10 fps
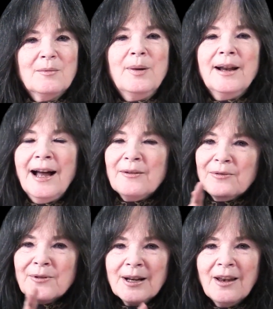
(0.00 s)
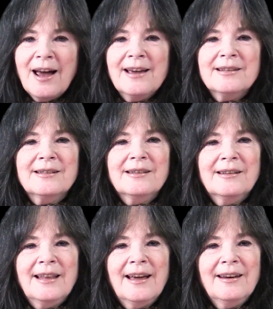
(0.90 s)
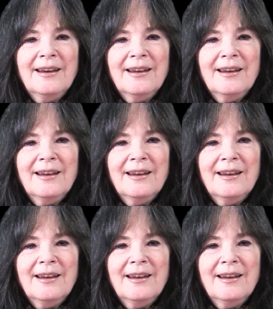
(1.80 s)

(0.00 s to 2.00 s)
But I realized that